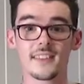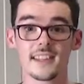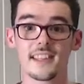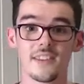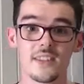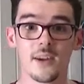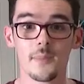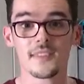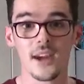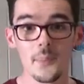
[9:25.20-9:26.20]
it, give it a
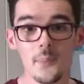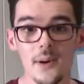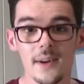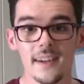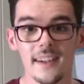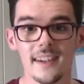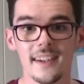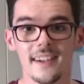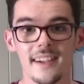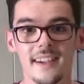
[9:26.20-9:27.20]
thumbs up,
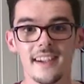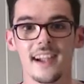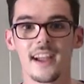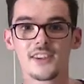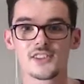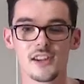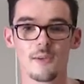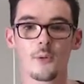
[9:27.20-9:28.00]
share